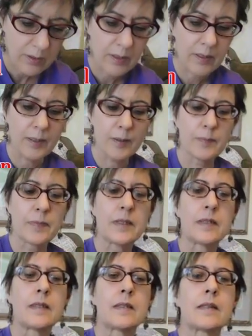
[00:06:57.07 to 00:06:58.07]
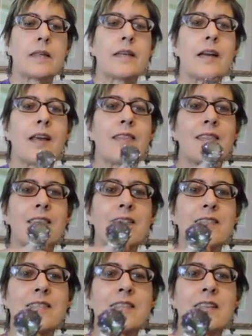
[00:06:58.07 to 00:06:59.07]
um, I got
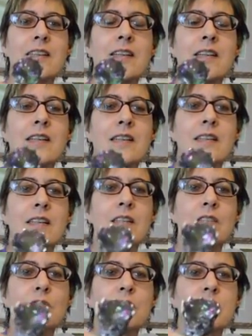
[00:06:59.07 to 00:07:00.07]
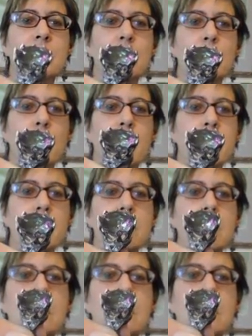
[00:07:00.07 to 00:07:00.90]
this interesting ring